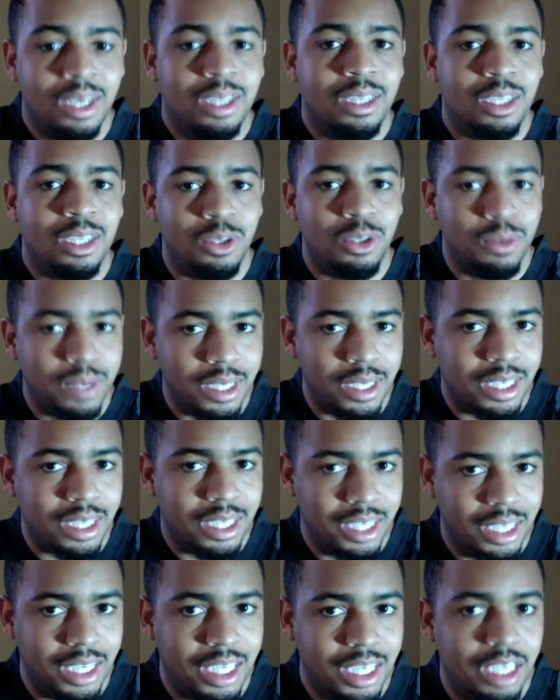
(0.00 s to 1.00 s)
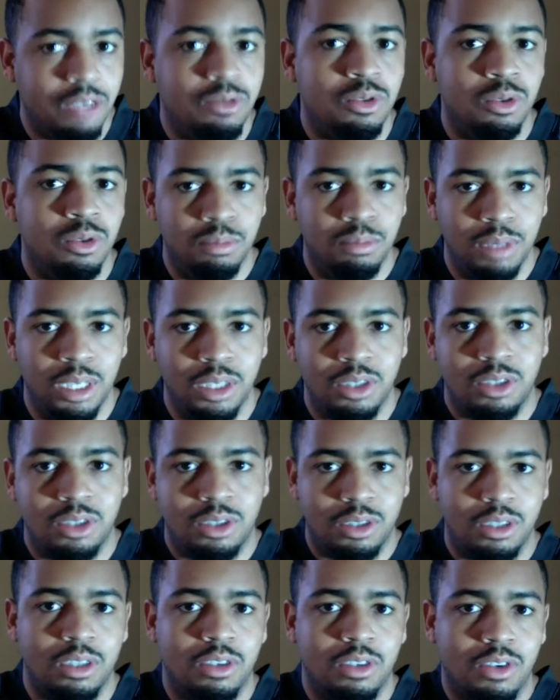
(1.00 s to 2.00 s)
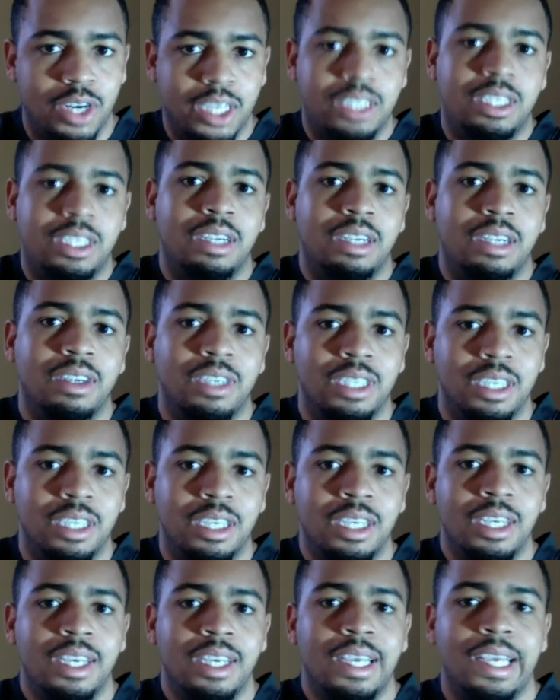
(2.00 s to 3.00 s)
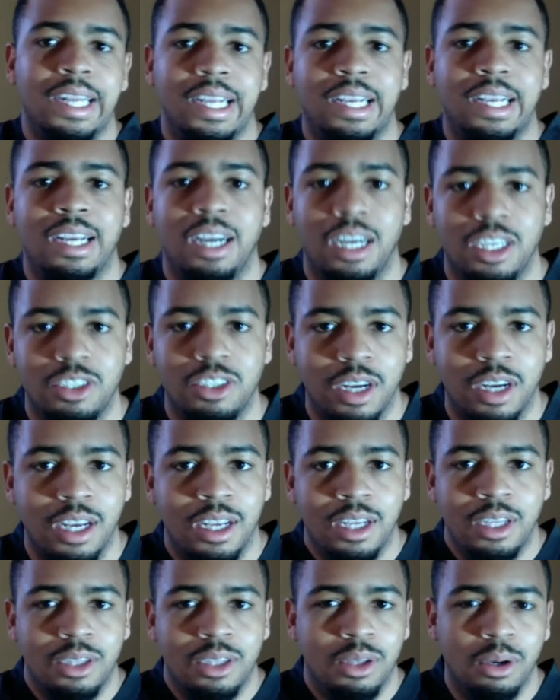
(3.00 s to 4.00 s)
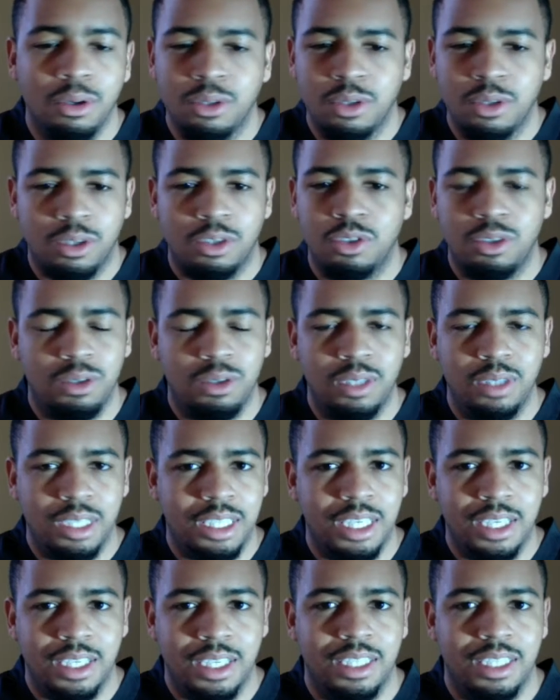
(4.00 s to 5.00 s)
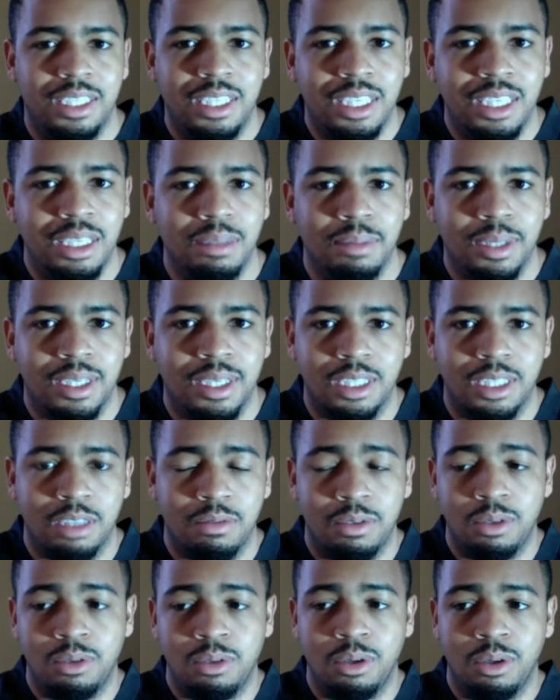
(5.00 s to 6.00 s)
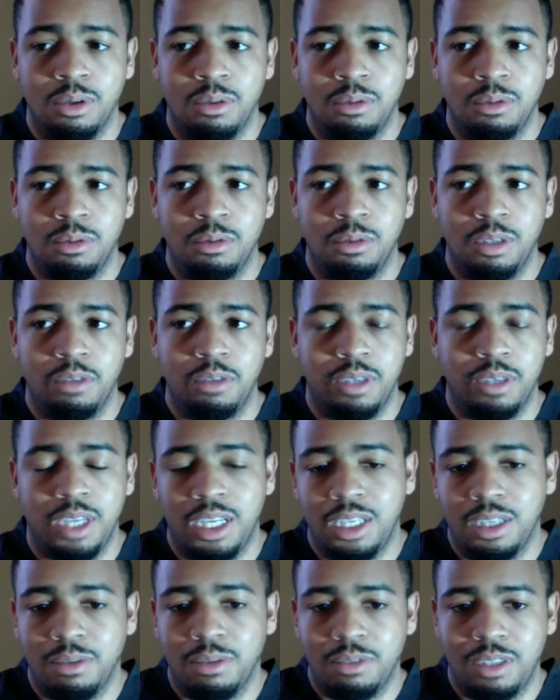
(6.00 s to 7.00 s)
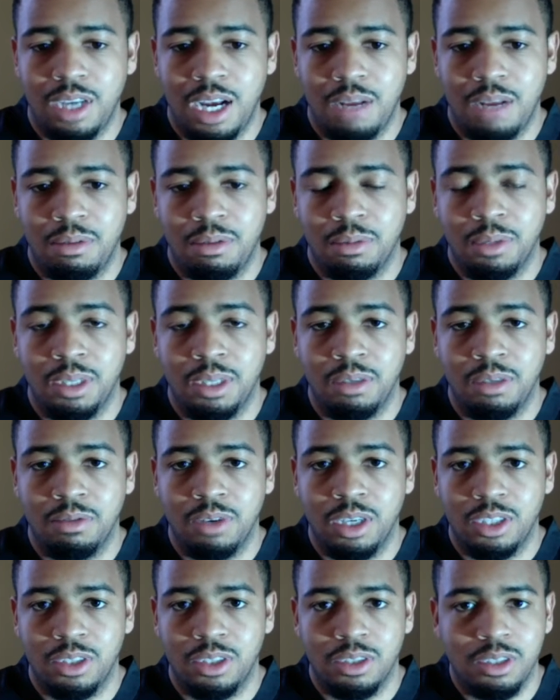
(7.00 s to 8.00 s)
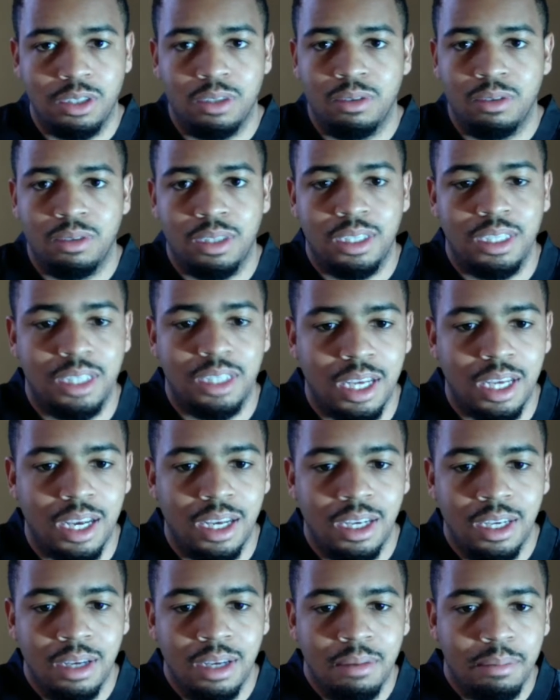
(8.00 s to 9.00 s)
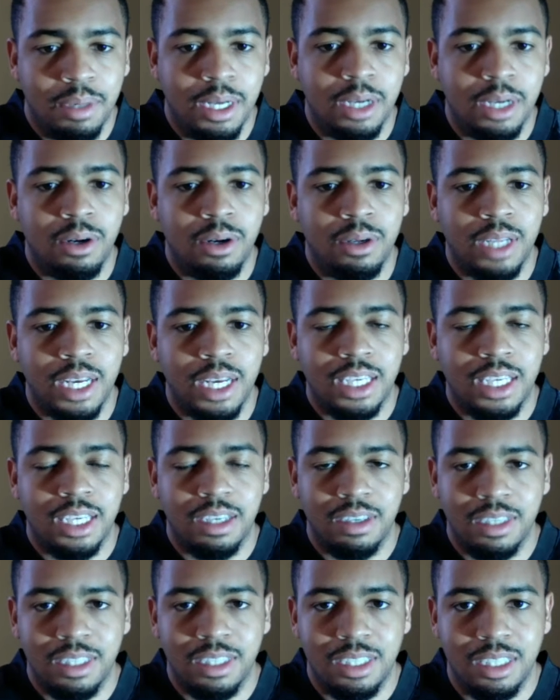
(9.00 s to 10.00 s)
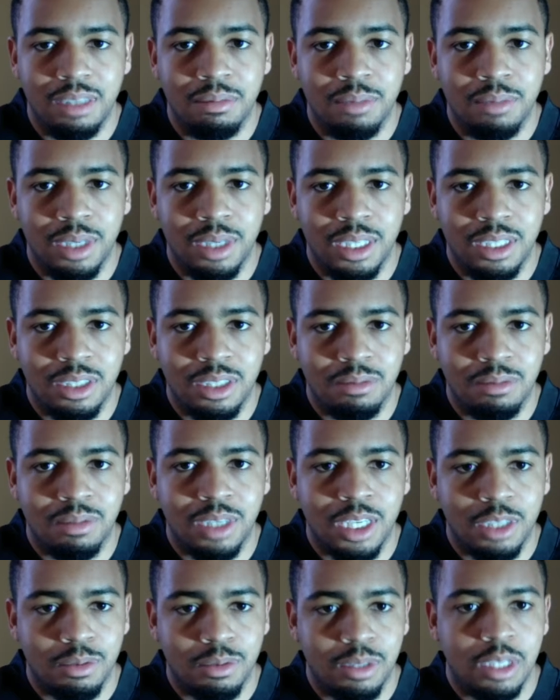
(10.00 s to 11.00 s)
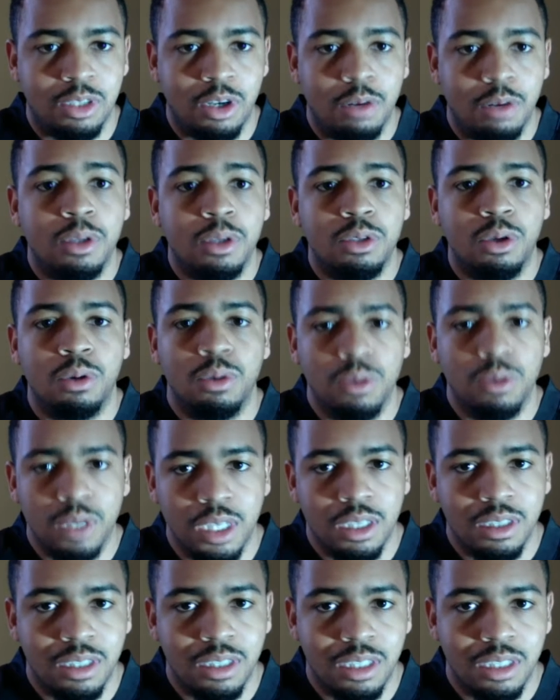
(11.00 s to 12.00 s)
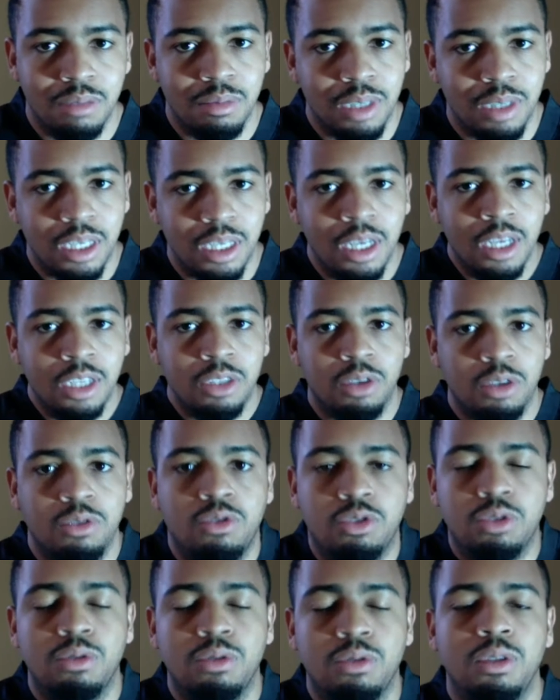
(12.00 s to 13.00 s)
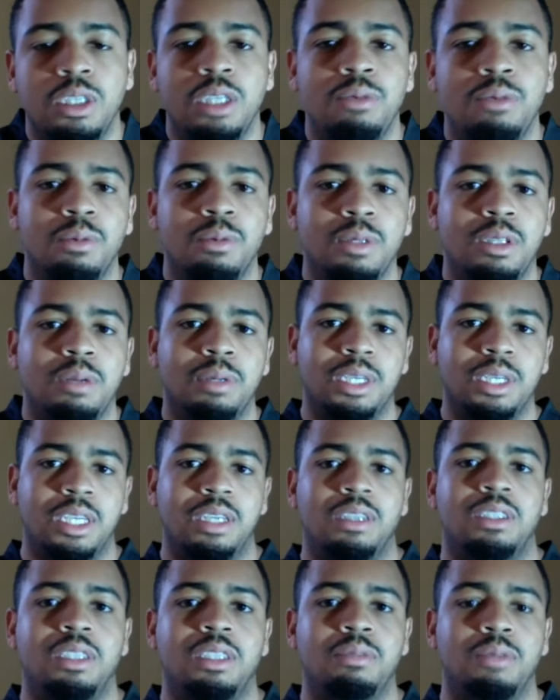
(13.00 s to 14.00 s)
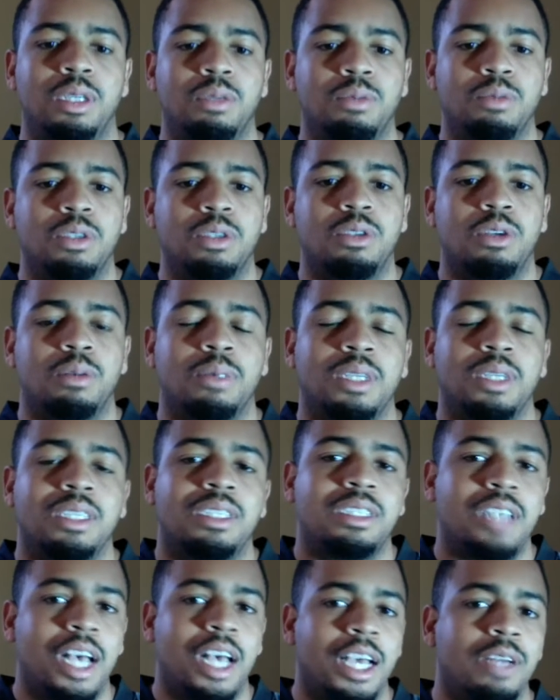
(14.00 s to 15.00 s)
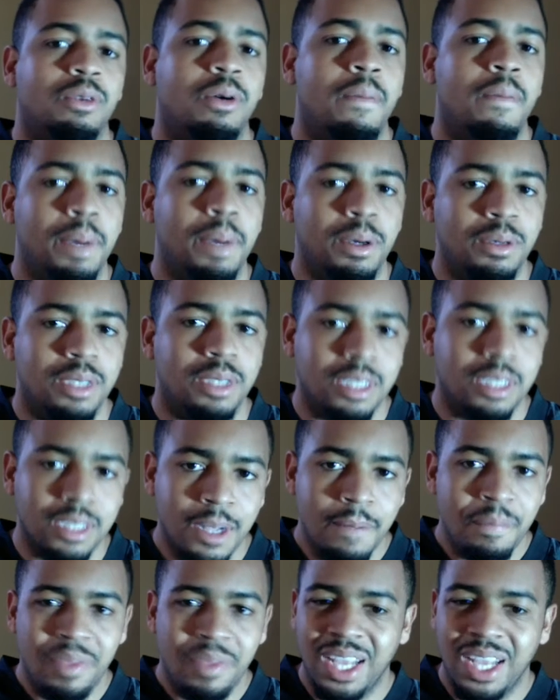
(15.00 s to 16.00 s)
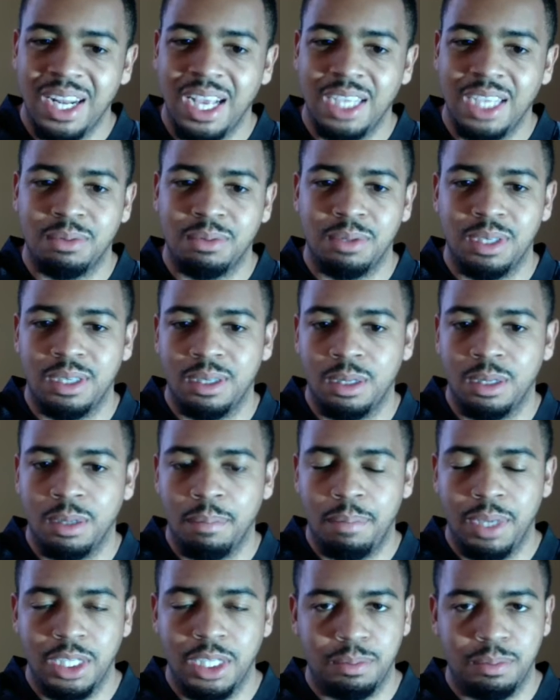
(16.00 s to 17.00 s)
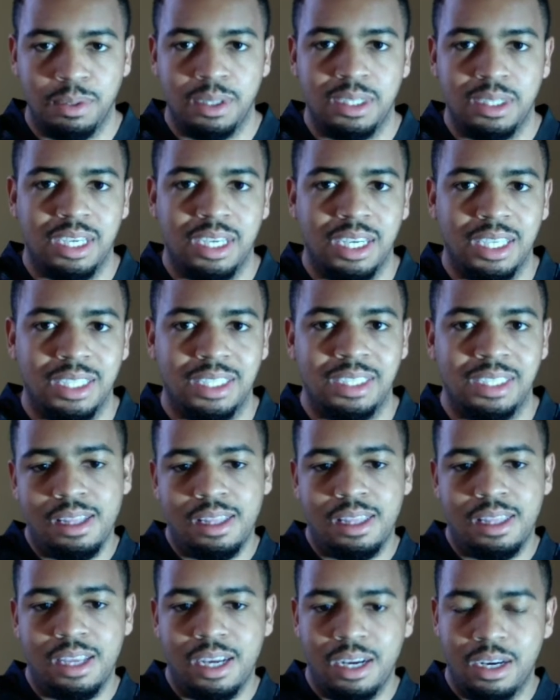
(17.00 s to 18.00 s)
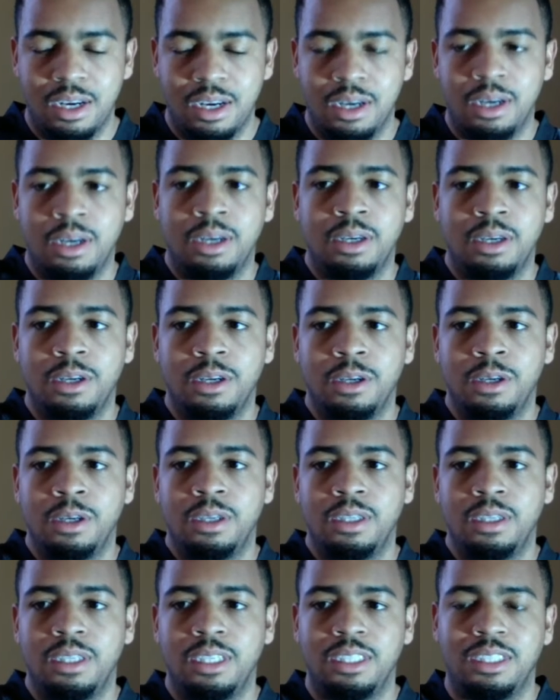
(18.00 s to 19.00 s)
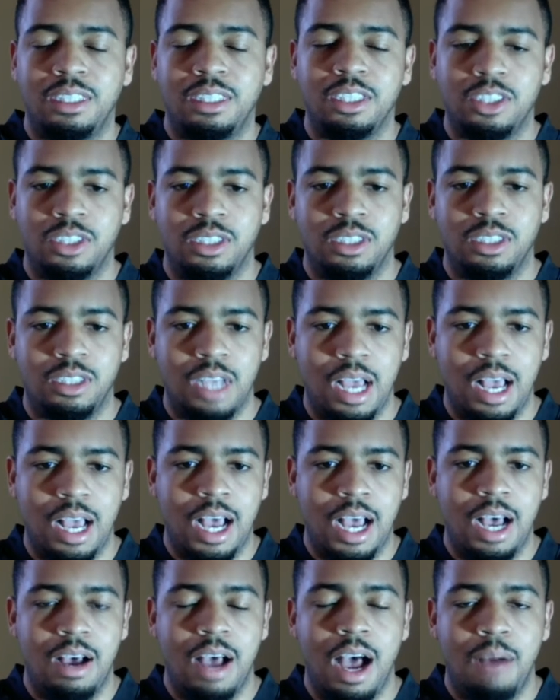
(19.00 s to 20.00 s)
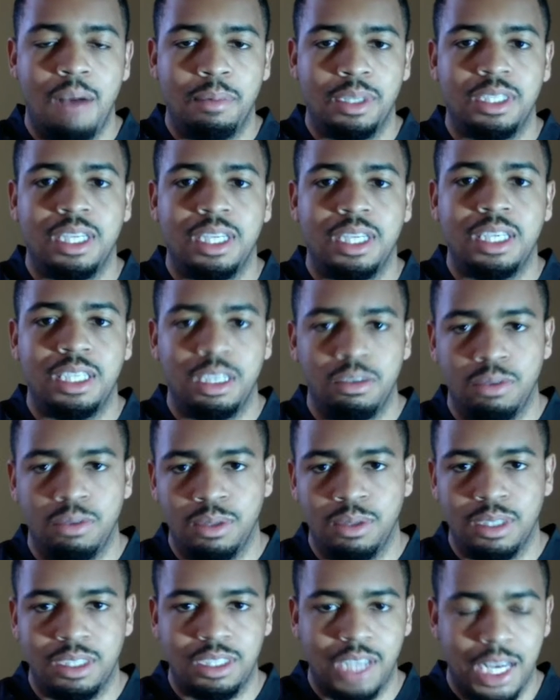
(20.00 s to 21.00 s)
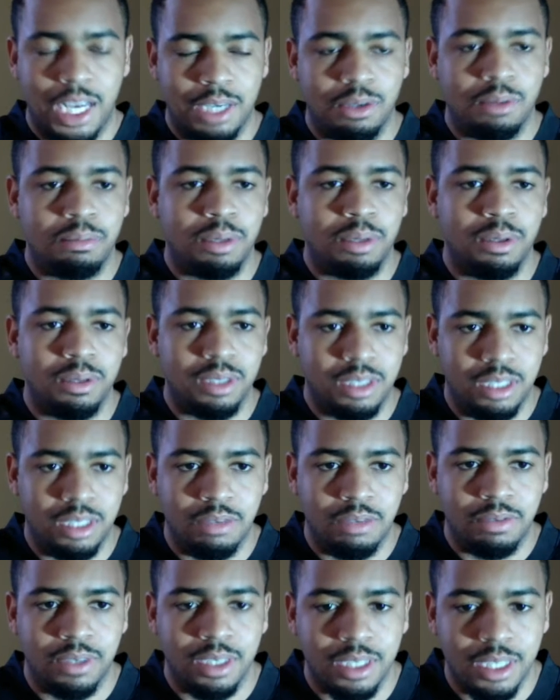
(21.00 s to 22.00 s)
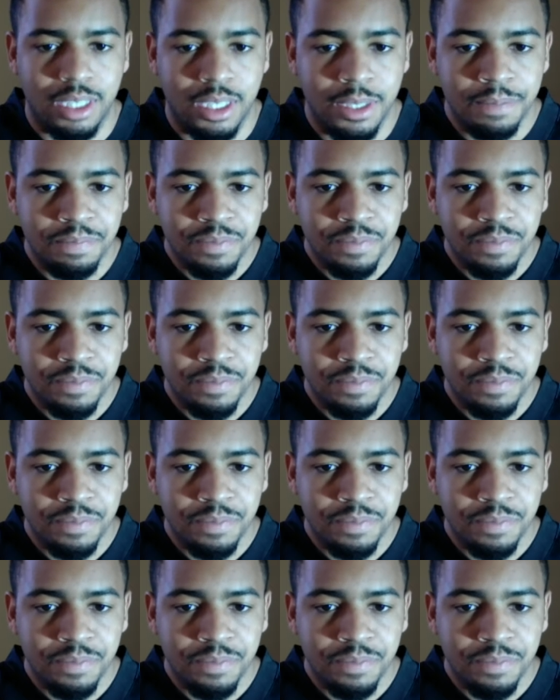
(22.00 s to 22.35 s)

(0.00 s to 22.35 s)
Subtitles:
that you can get if you meet certain criteria in a contract. Those aren't truly guaranteed because if you're not the top 3 rusher, you don't get that. But they call that guaranteed money sometimes when they talk about total guaranteed money. So truly, when we talk about guaranteed money, we're just talking about a sign-on bonus. And that's where Pittsburgh does their decision to how much they give you in a sign-on bonus differently.